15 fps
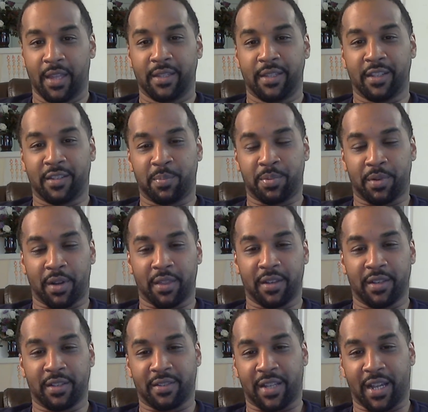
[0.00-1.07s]
This brother,
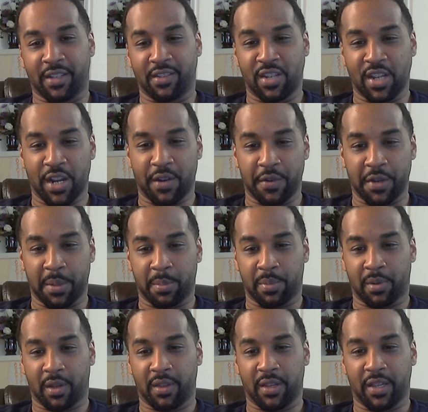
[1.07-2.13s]
this Nigerian
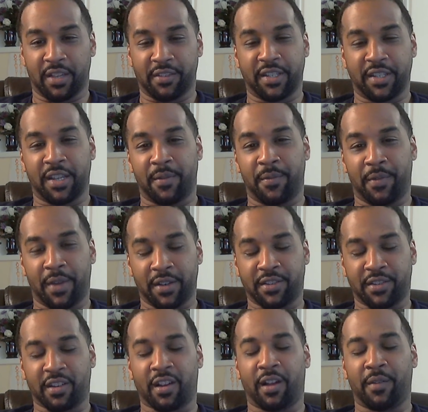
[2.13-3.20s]
brother, is the
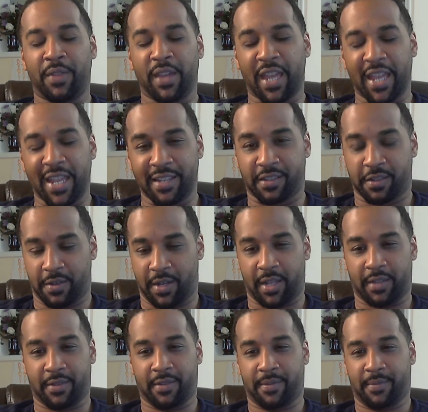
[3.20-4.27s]
inventor of the
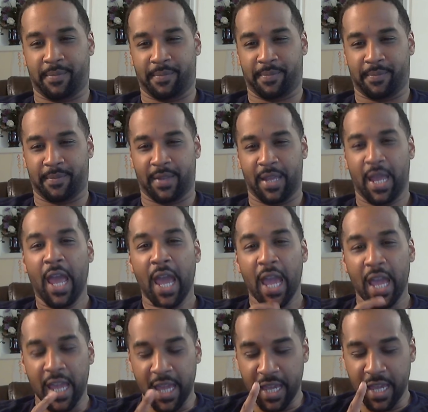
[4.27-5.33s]
internet.
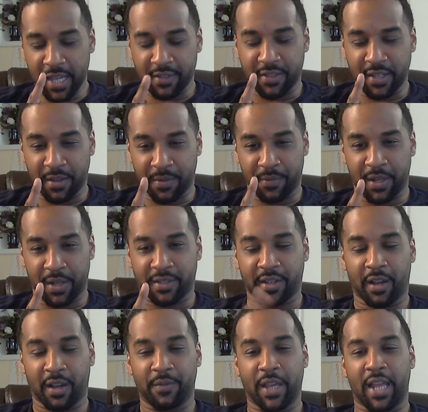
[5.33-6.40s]
He is the inventor
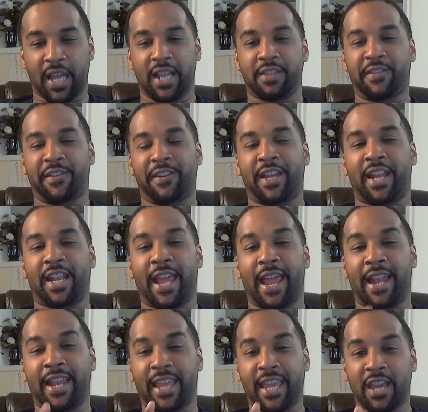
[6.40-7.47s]
of the internet,
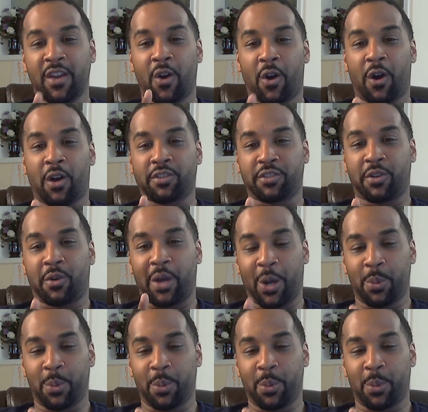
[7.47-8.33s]
and he also